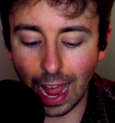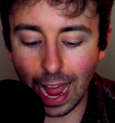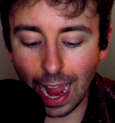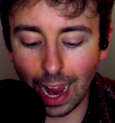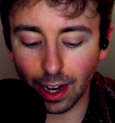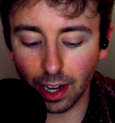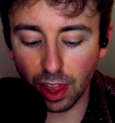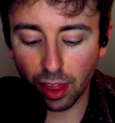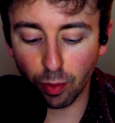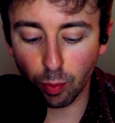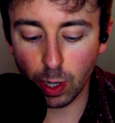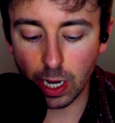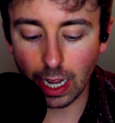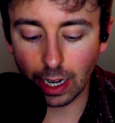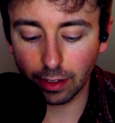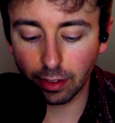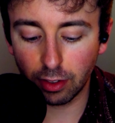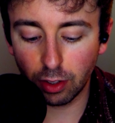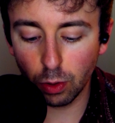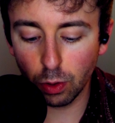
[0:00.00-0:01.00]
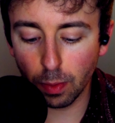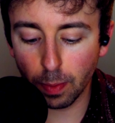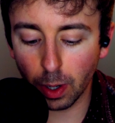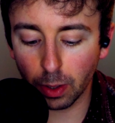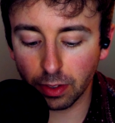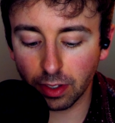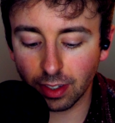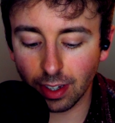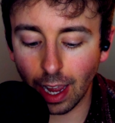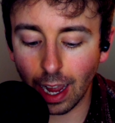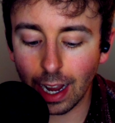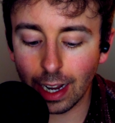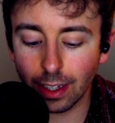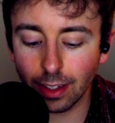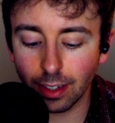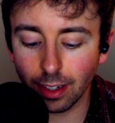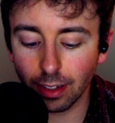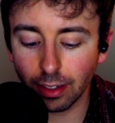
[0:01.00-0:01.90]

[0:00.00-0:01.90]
Add 3x2 to both sides,